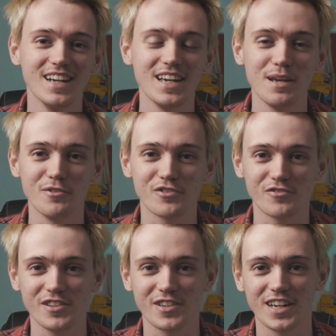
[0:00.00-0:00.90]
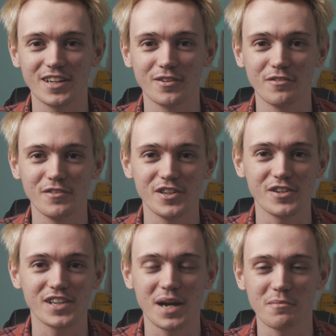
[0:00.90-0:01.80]
imagery you're getting on the
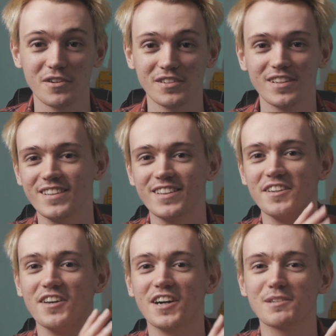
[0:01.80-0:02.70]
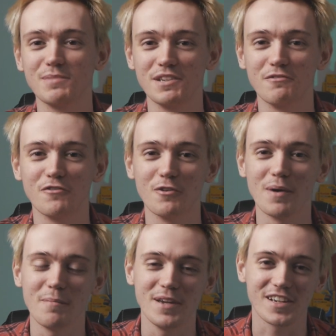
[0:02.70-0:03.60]
video camera and the nice medium
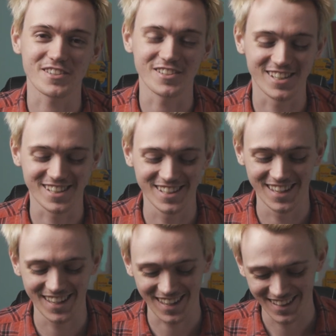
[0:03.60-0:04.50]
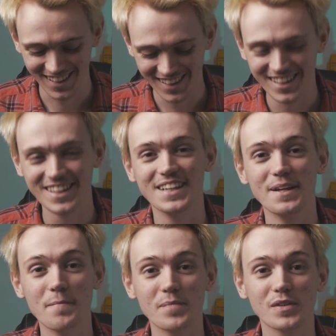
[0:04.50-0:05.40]
format pictures.
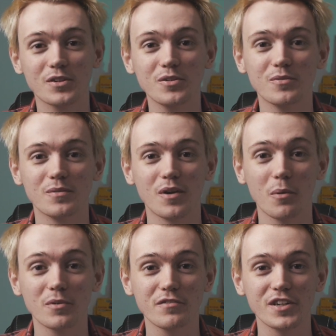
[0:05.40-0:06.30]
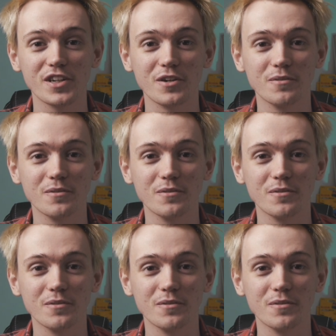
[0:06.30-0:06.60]
Cool, on with the video.